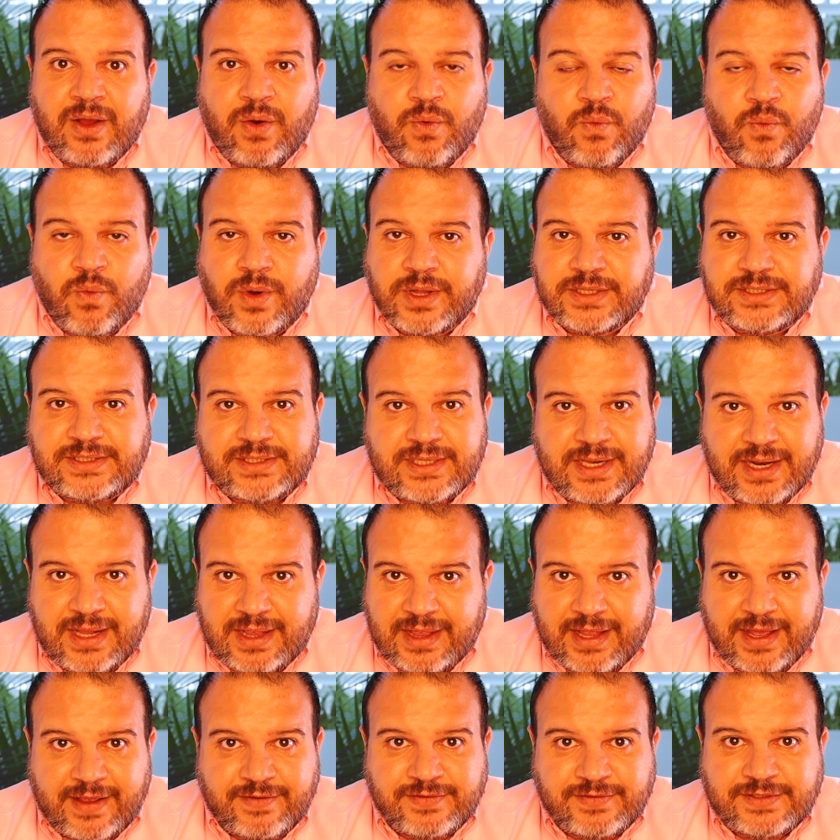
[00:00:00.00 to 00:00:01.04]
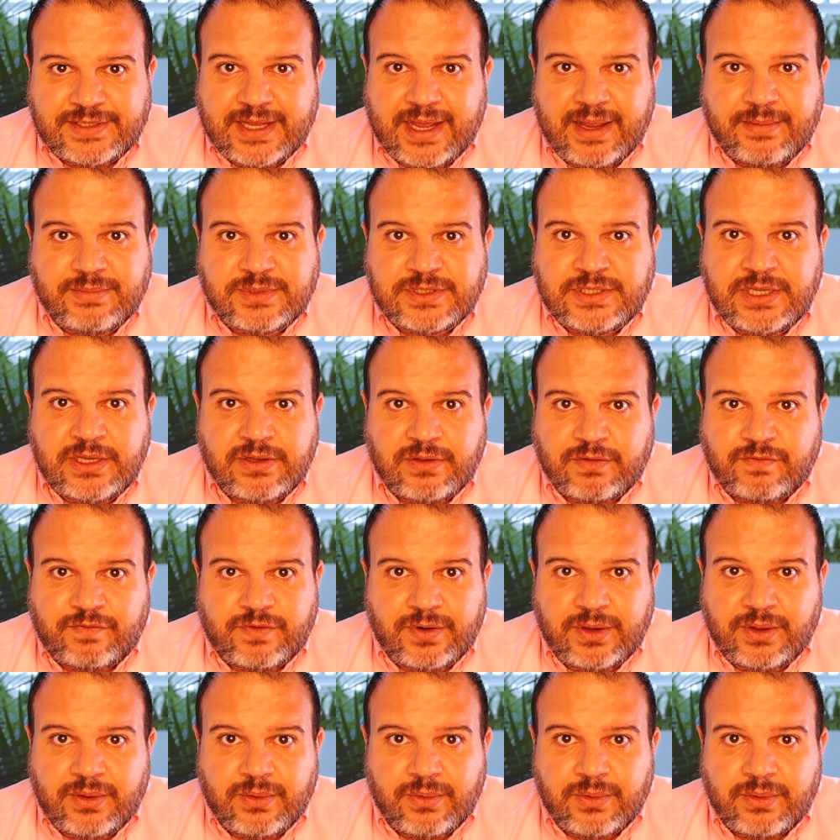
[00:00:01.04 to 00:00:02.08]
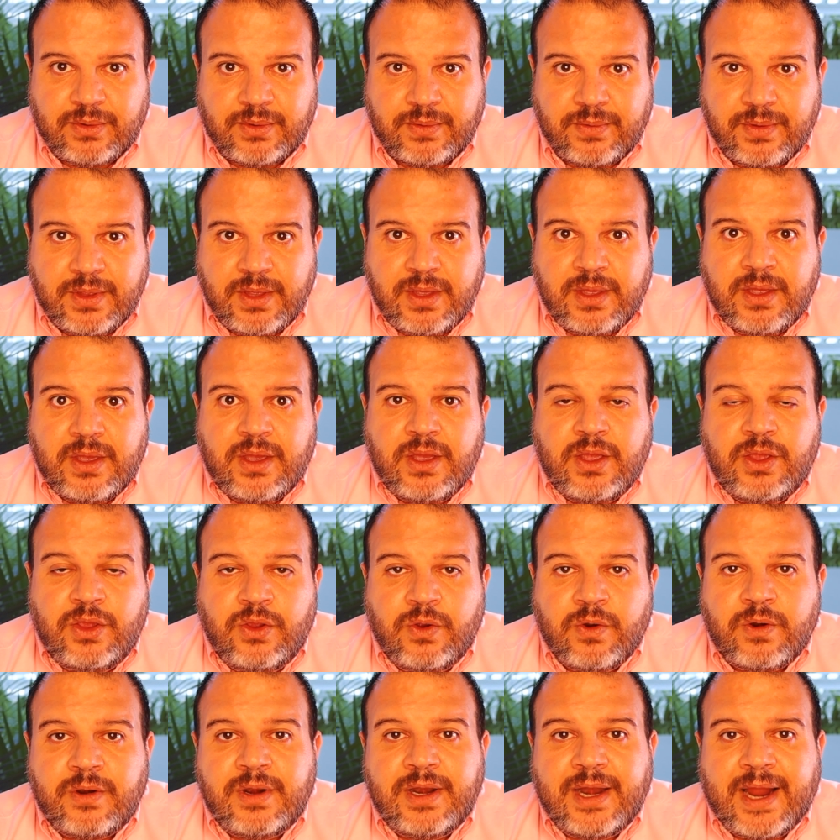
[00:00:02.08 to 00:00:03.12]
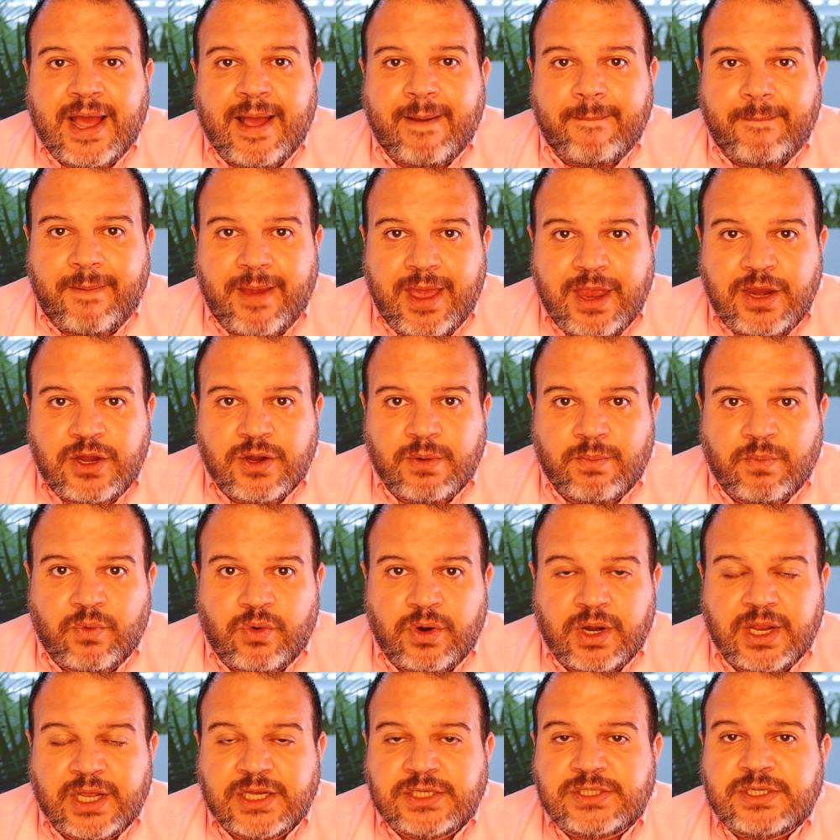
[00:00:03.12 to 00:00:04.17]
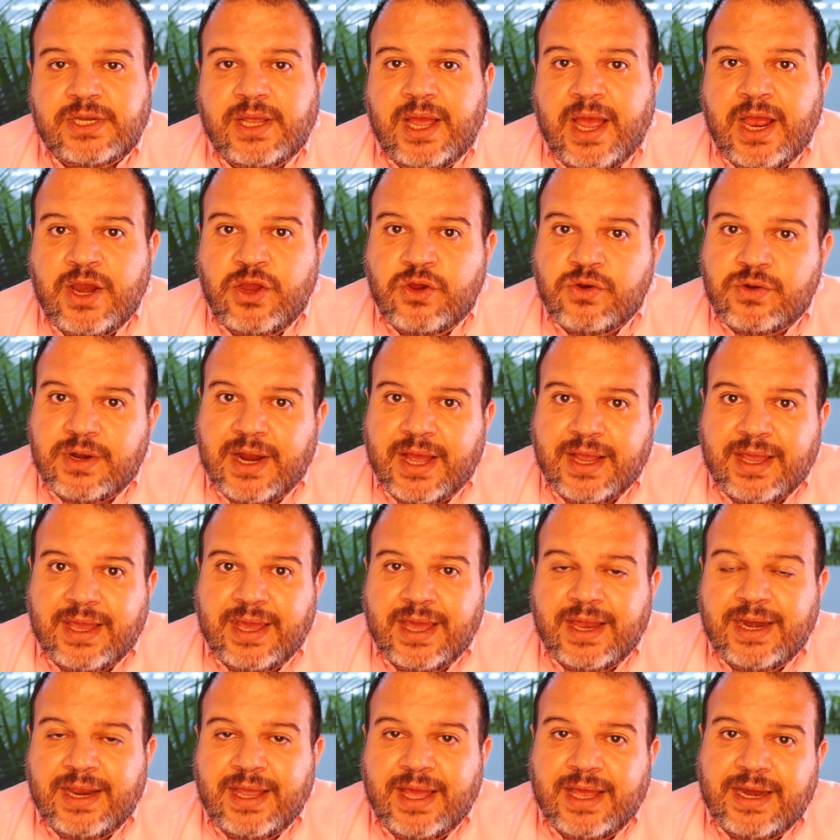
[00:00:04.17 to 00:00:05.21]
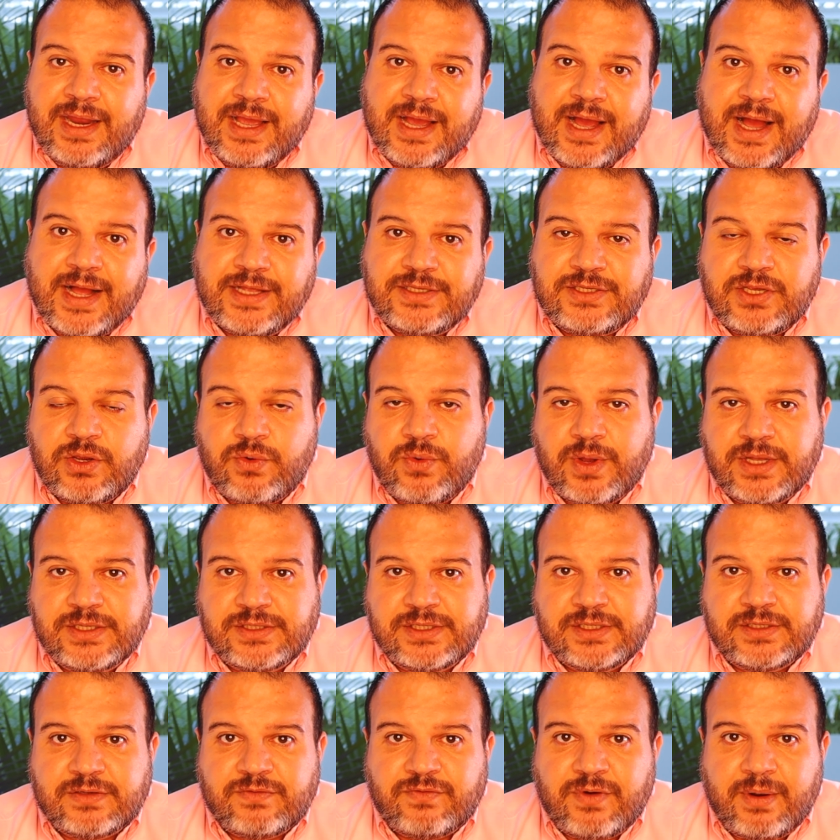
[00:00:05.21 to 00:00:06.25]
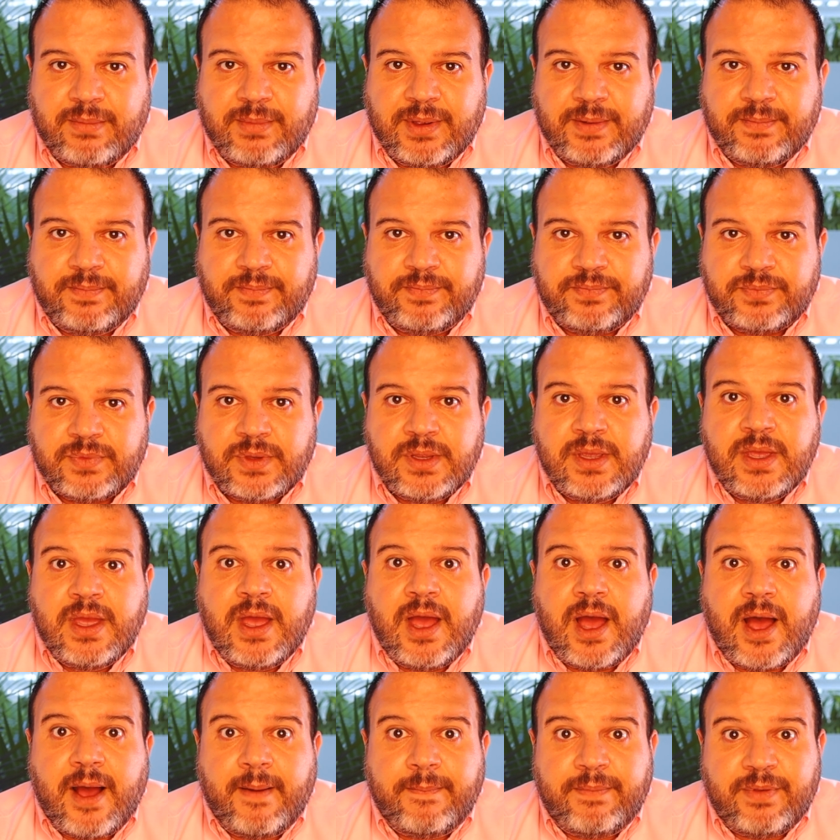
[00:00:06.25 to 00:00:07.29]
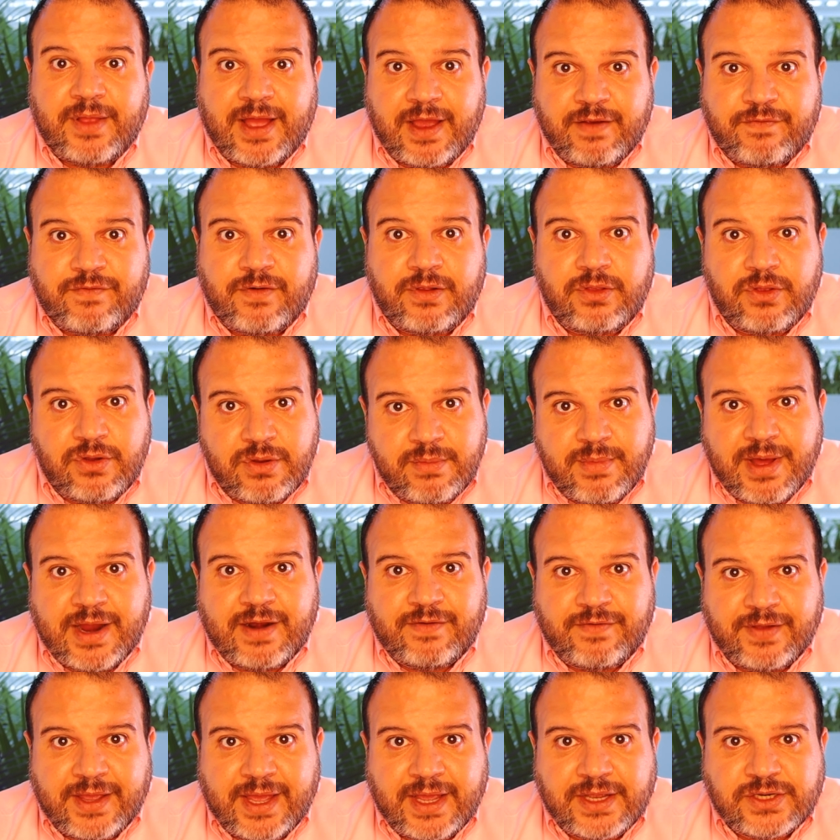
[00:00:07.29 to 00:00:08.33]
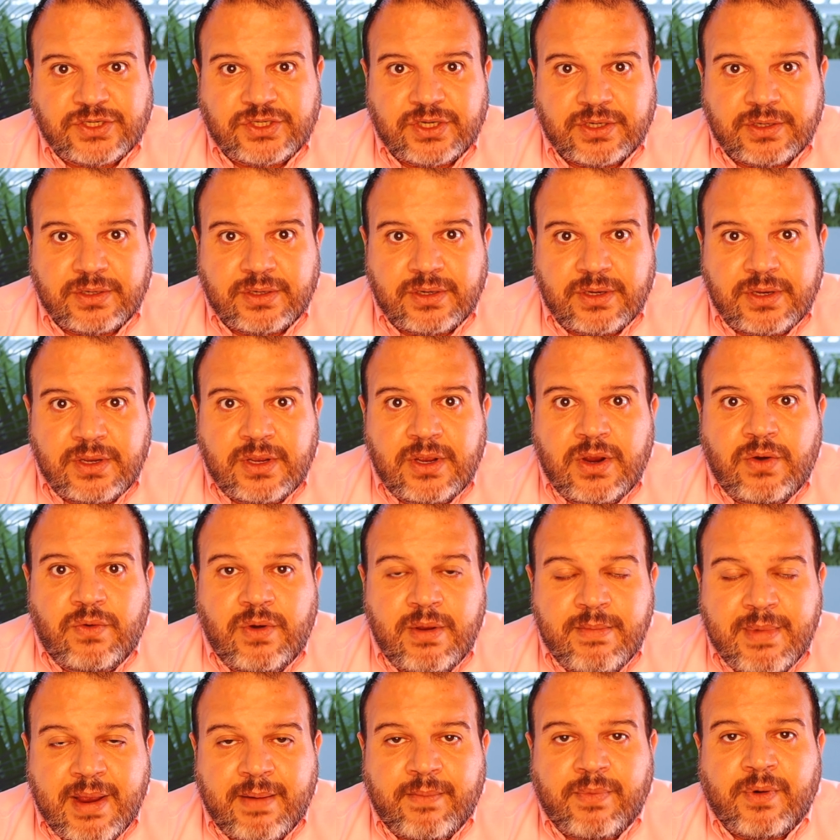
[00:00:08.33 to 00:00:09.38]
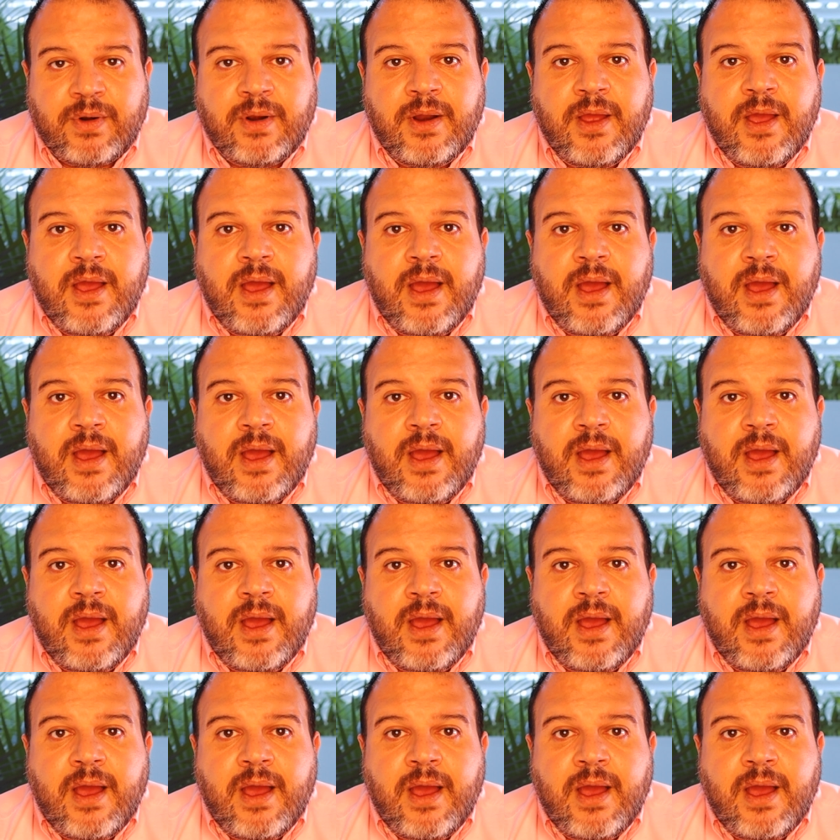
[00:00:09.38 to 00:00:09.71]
once-in-a-lifetime deal for you. You're not paying your mortgage and you're not getting any consequences from it. Apply for a loan modification. Remember,